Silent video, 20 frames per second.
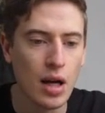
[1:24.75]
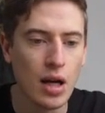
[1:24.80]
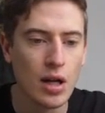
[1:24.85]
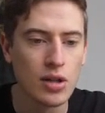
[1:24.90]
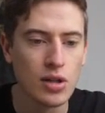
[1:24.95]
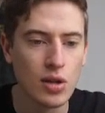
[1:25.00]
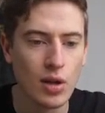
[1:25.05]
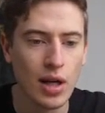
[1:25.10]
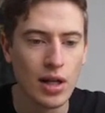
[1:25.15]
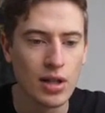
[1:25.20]

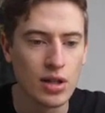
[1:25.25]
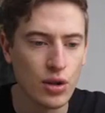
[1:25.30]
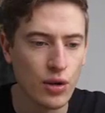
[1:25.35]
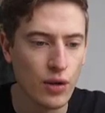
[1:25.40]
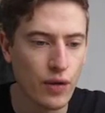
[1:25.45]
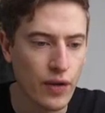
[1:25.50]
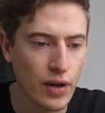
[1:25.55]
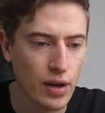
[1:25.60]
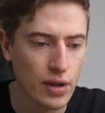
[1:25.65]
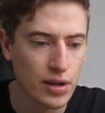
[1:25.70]
so let's do
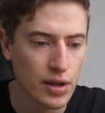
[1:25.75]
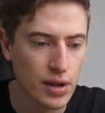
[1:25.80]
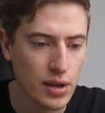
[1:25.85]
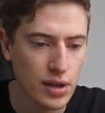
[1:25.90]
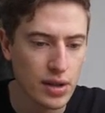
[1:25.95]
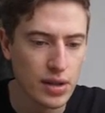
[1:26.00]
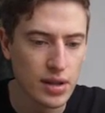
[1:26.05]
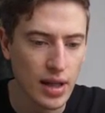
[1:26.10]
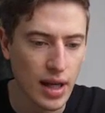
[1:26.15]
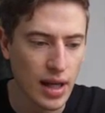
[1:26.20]

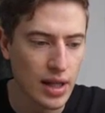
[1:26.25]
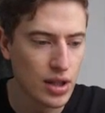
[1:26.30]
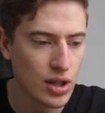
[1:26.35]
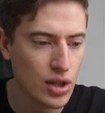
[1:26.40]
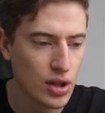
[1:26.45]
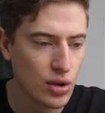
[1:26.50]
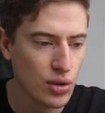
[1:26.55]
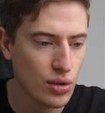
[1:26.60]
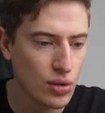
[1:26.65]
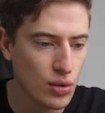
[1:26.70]
filters and
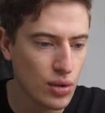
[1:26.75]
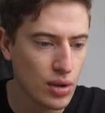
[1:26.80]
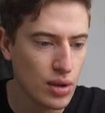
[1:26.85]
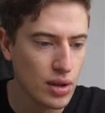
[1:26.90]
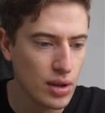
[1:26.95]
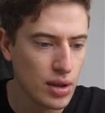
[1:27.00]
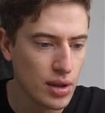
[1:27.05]
do